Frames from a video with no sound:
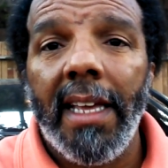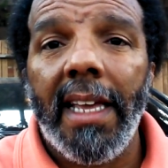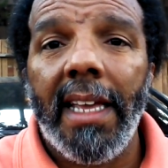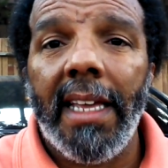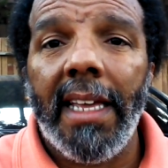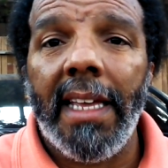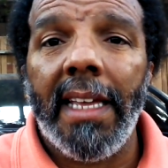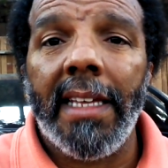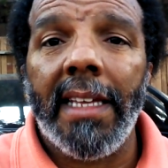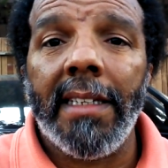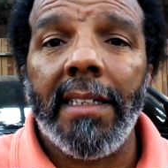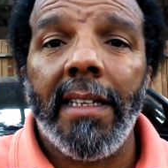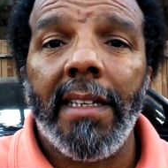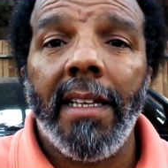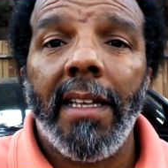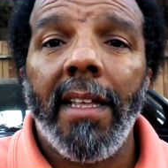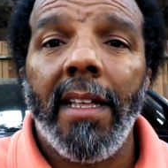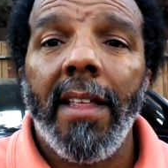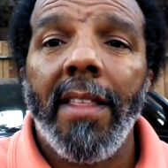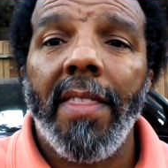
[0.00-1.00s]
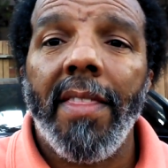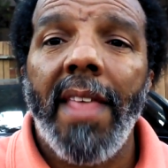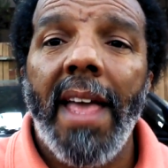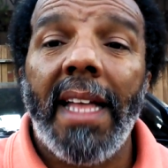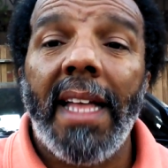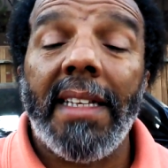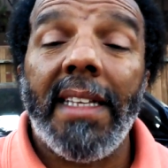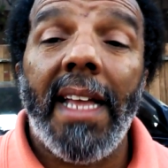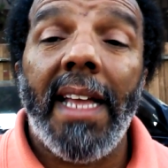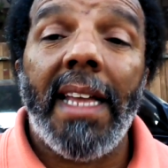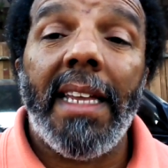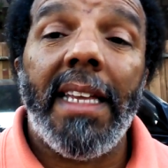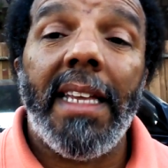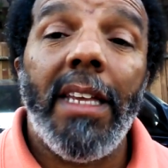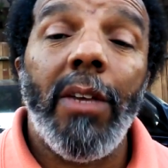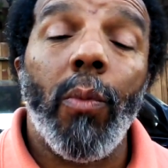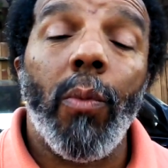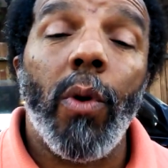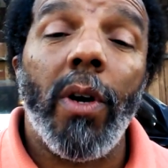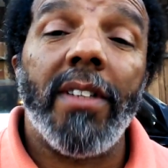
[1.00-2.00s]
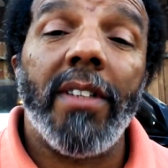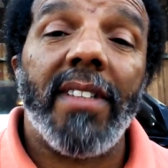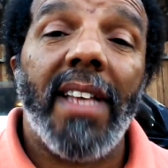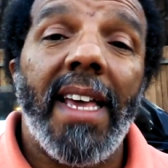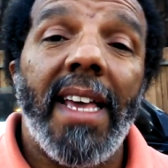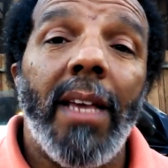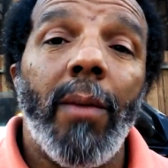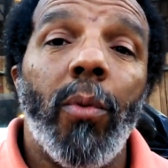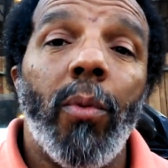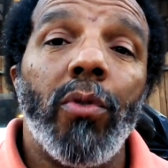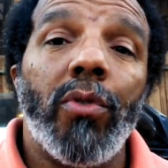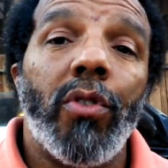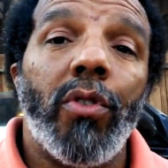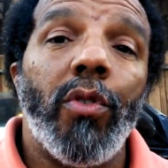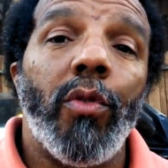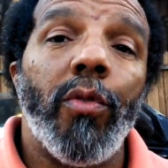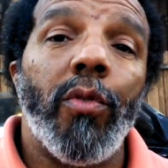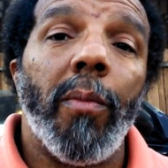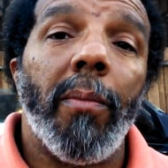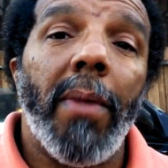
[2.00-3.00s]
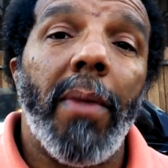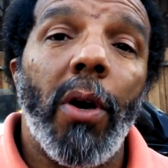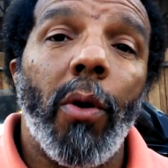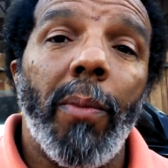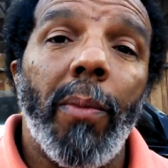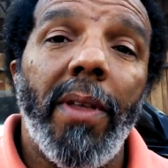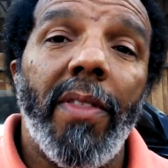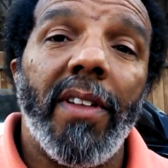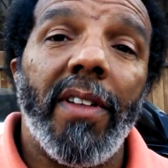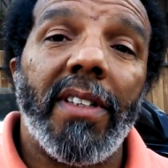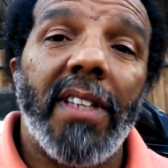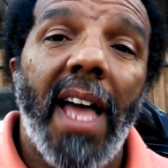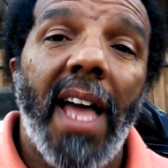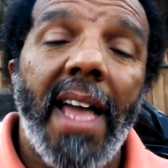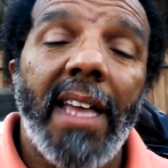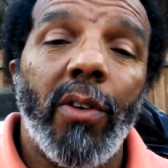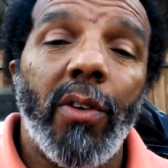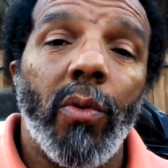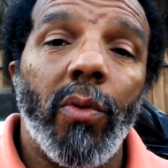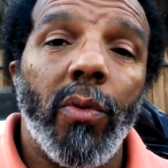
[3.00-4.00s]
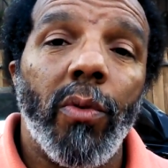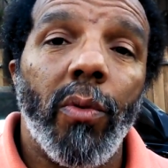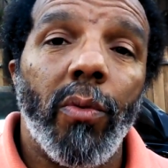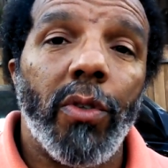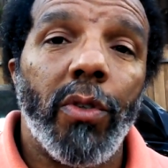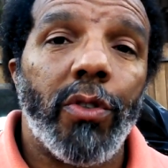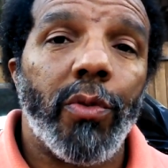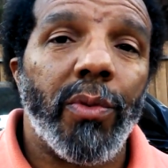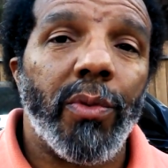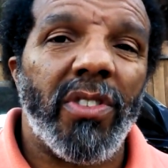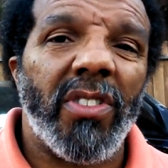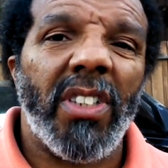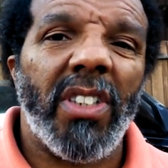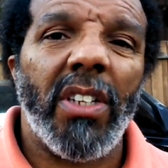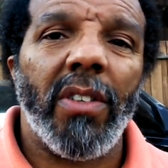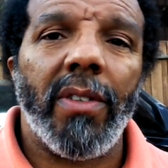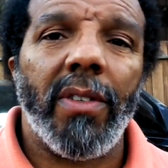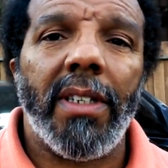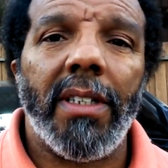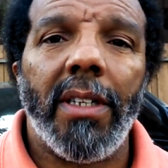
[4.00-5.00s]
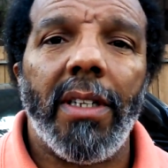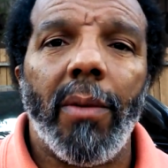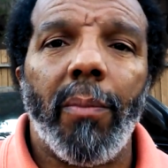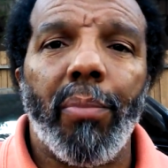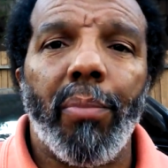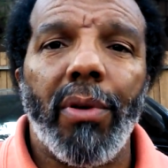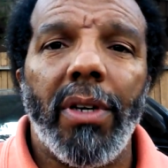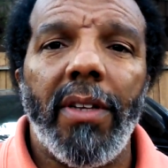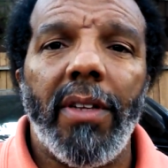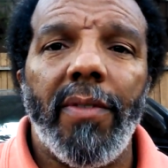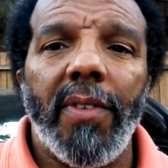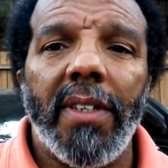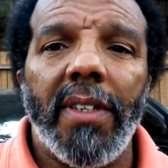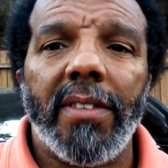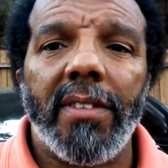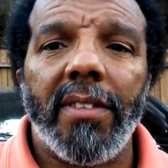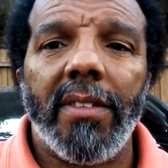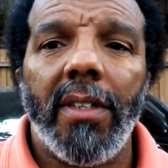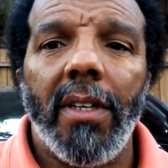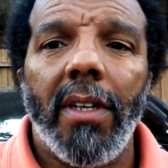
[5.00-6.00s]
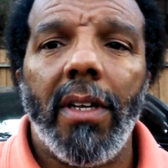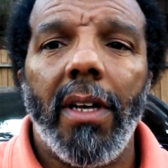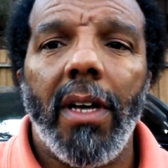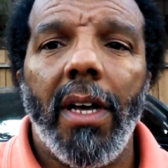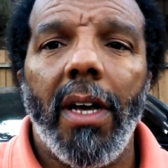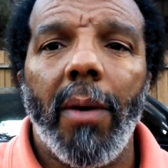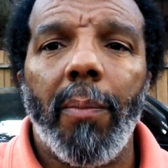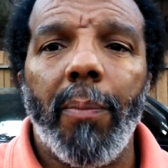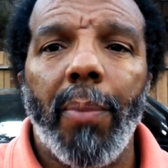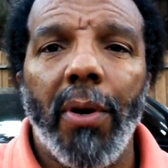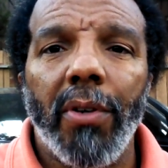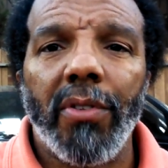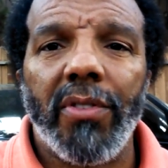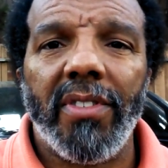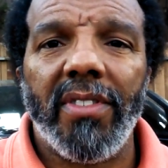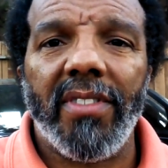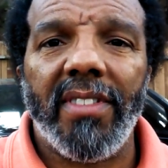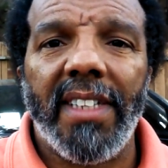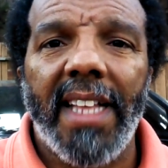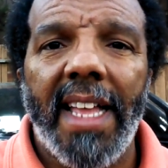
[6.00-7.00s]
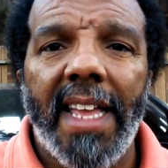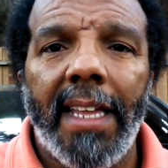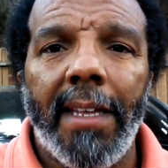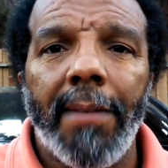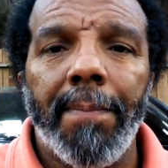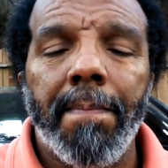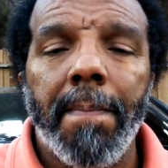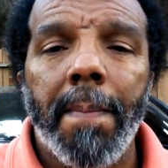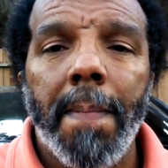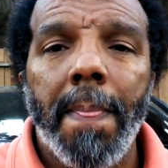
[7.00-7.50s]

And that day he was able to mail me the title, which was still in the previous person's name.